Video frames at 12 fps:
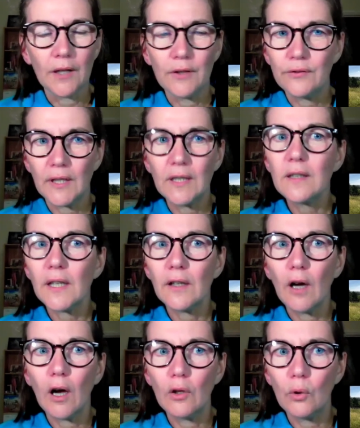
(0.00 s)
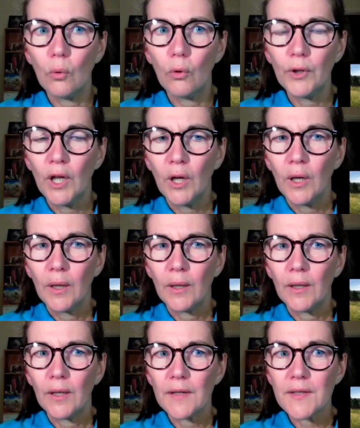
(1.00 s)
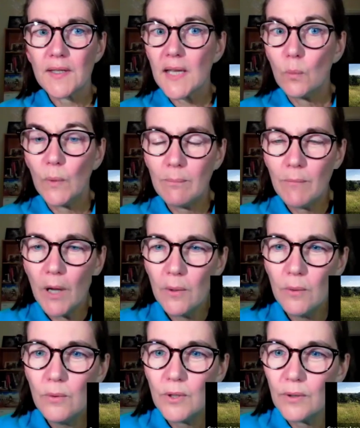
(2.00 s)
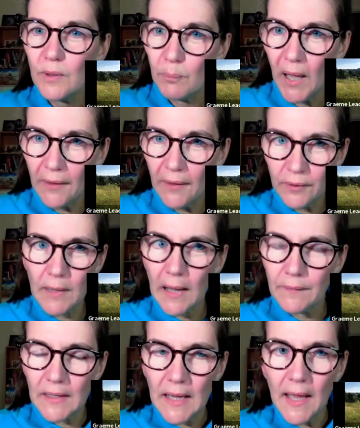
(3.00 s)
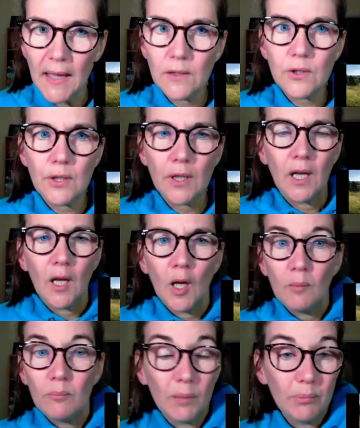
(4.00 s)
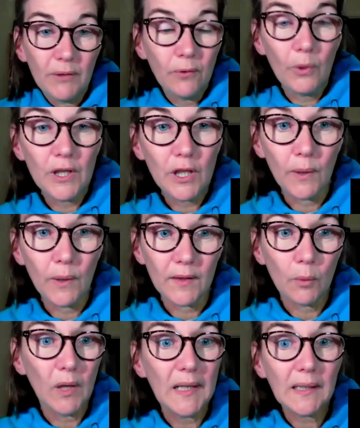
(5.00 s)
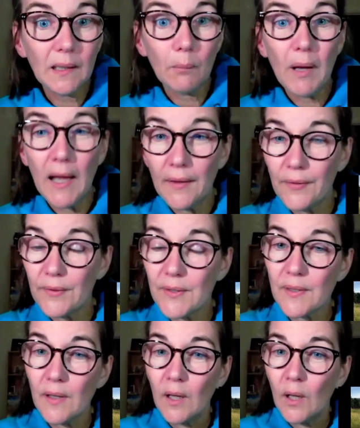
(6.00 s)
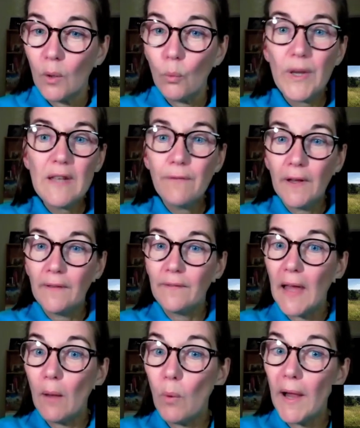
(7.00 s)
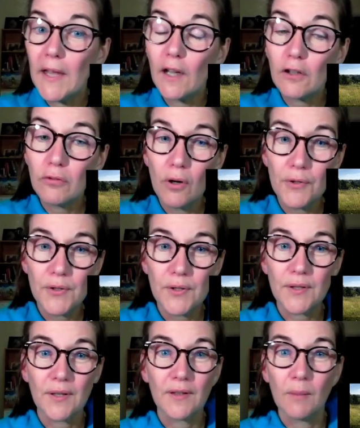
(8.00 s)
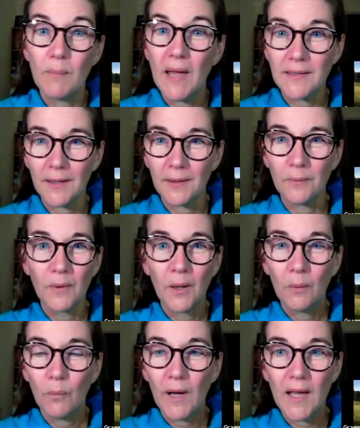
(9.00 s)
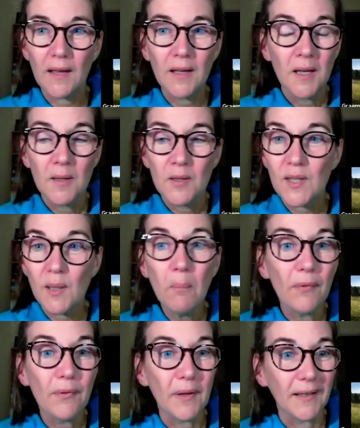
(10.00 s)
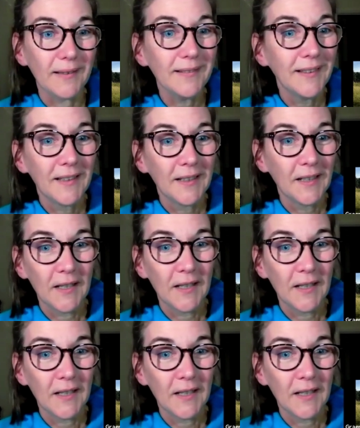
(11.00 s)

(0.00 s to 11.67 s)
I think, in our lawn. As I say, we mowed the path around the edge, but before we knew it, there were little paths weaving their way across the meadow where something